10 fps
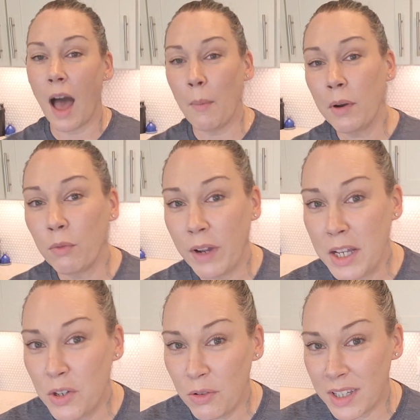I'm gonna
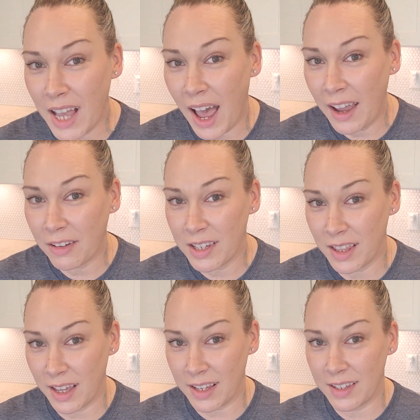read you the title to
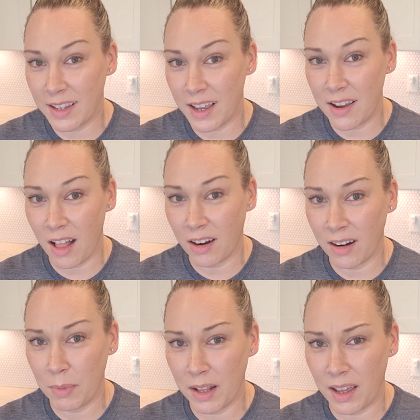this, and y'all are
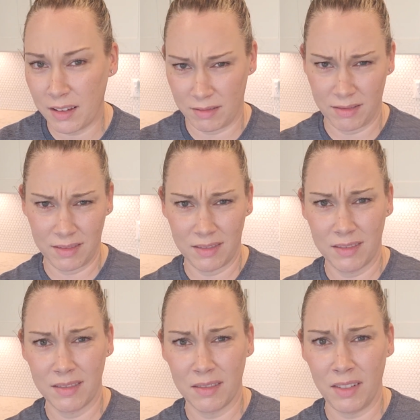gonna be like,
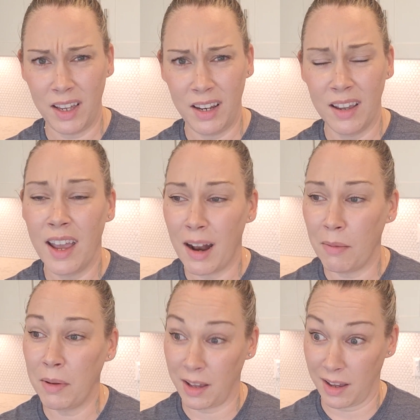what? And I'm
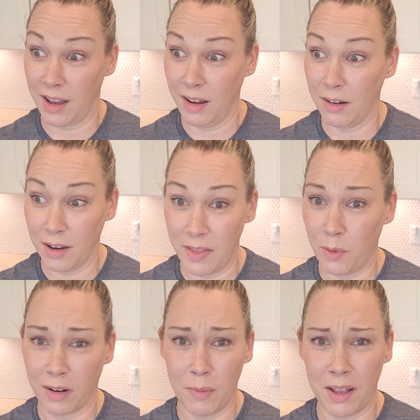gonna be like, I know. And then
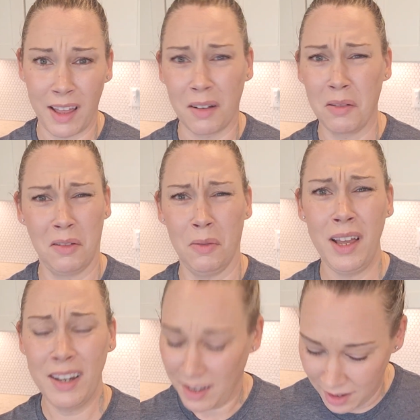we're gonna be like,
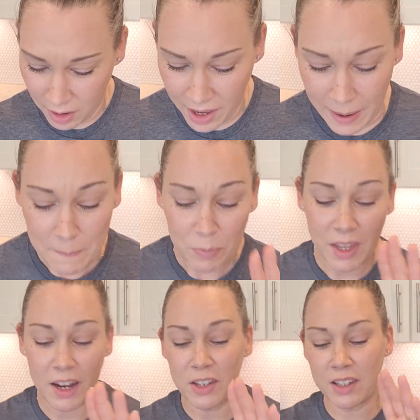what? Okay,
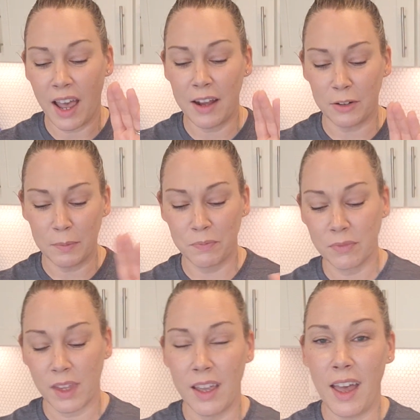here's the title
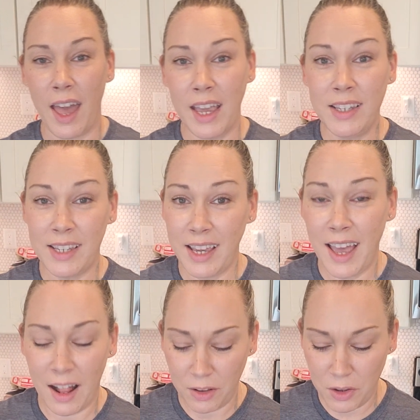
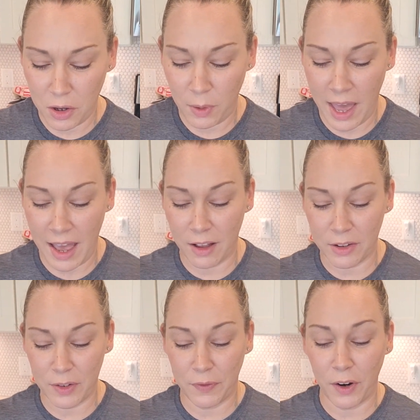ACLU
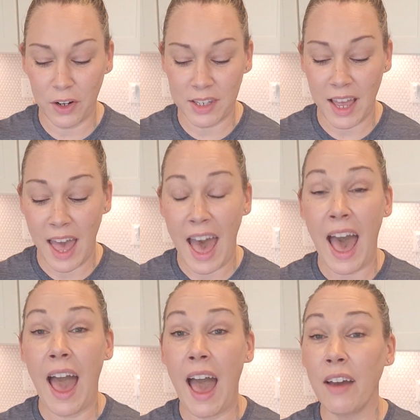hails first
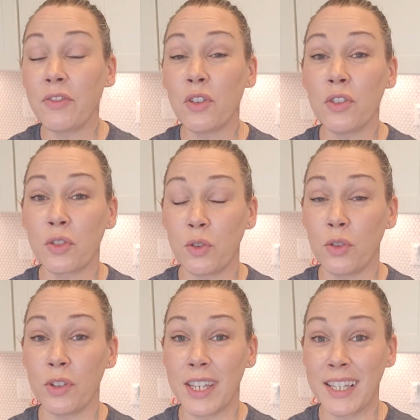after
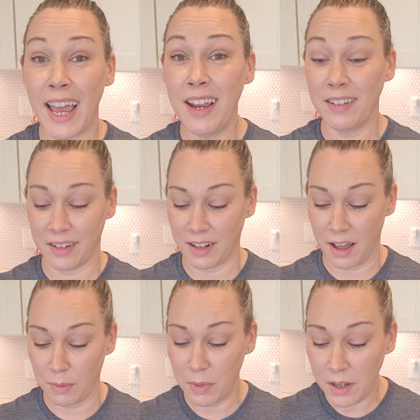school Satan
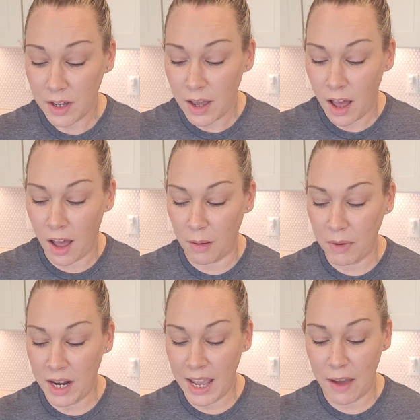Club uh,
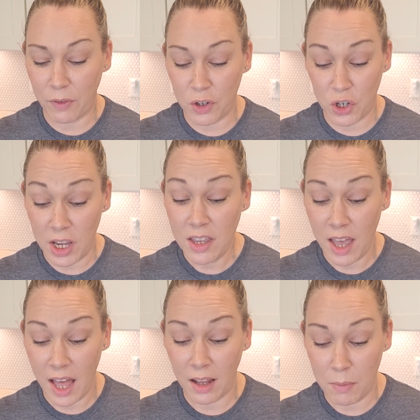meeting at Virginia
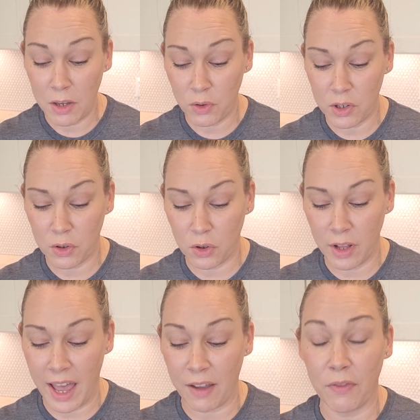Elementary School
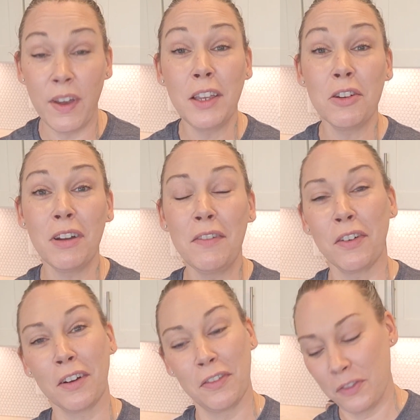a victory
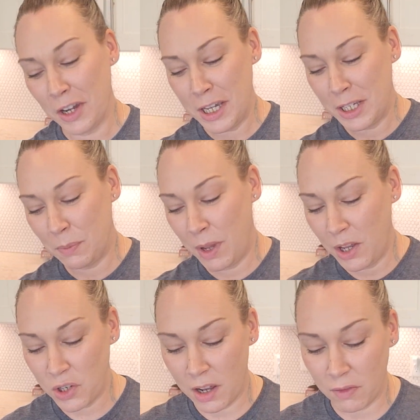for free
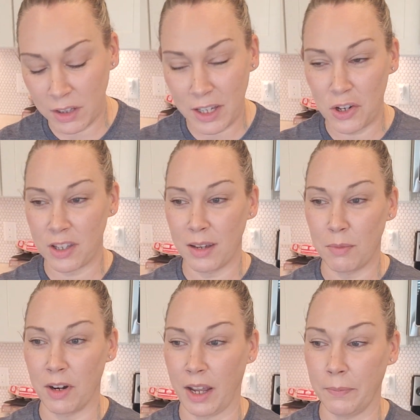speech and religious
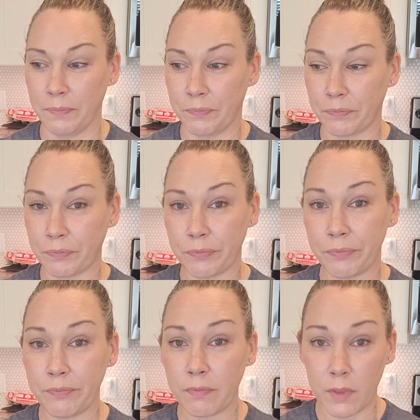liberty.
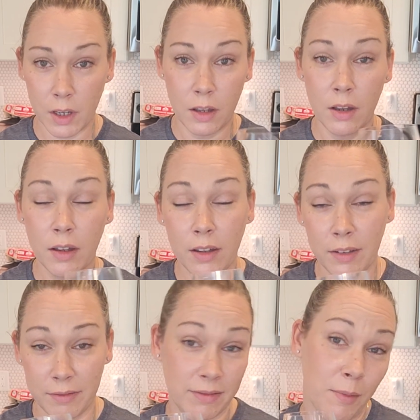
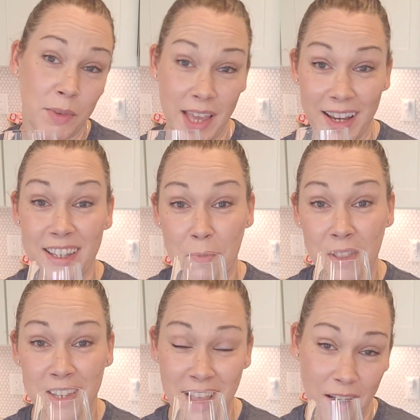I'm gonna take a sip of
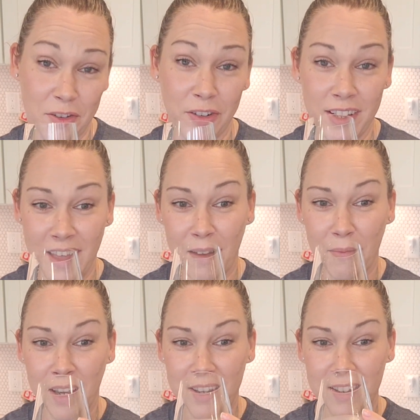this now after reading that
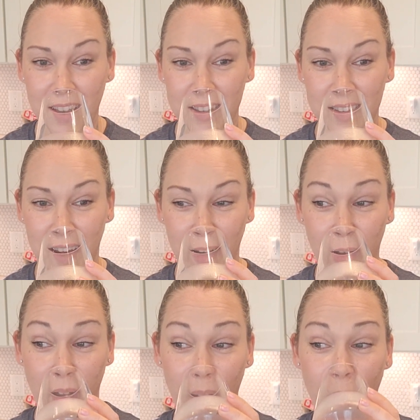because it's necessary.
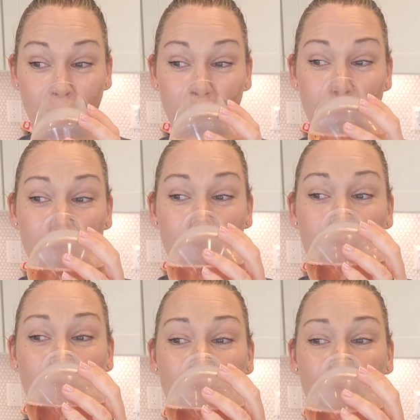Hold on.
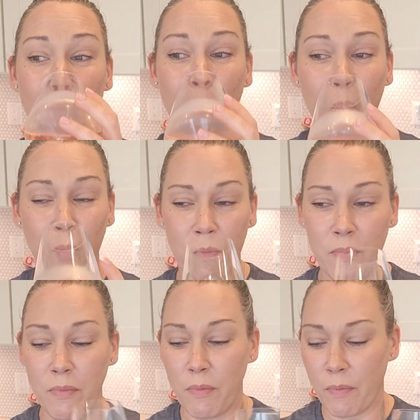
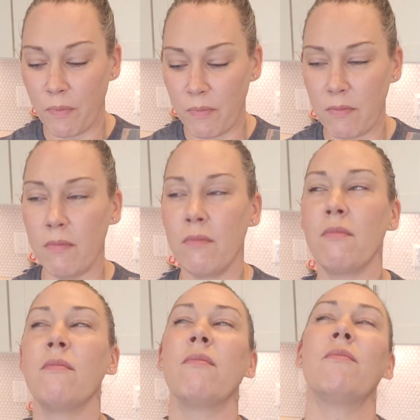Mm.
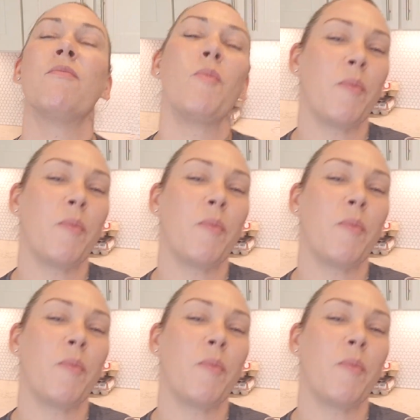Mm.